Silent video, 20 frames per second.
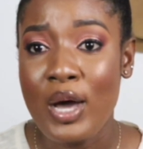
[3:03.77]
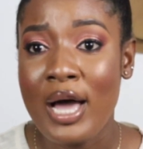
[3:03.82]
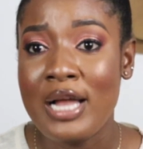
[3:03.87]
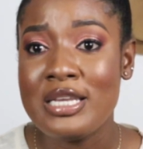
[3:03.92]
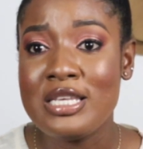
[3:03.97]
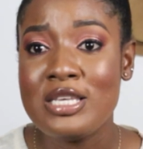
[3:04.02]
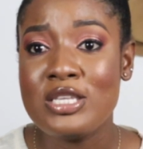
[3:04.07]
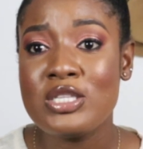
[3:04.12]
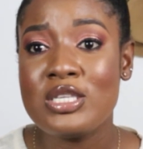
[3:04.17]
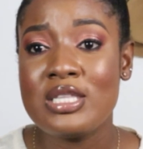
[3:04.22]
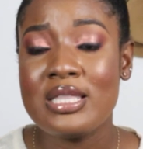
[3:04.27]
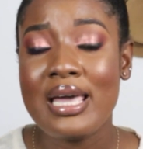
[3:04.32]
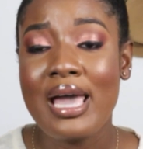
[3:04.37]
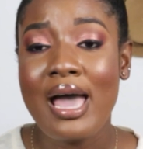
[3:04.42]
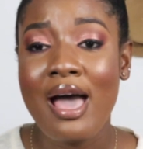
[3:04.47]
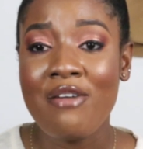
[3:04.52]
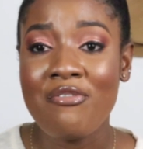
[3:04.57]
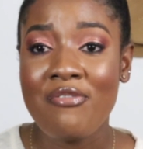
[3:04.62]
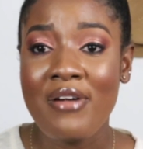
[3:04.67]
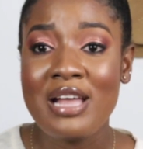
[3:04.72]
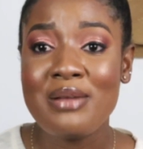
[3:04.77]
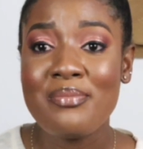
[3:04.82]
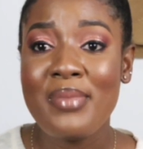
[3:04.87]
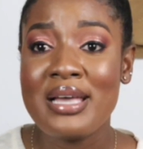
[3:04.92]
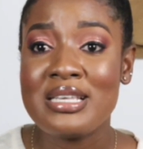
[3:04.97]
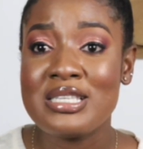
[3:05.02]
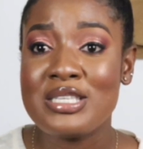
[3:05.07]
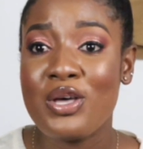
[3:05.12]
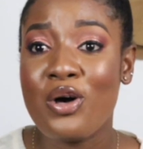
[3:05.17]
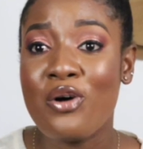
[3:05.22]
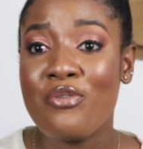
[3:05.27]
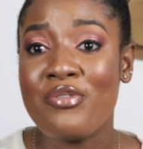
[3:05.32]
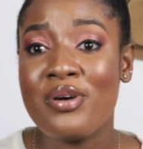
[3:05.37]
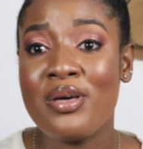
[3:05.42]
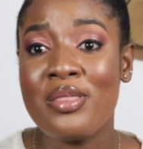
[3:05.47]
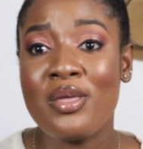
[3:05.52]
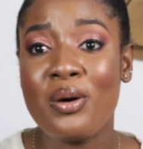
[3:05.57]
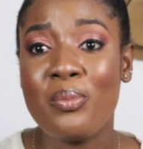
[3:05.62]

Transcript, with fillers: At least today I find myself in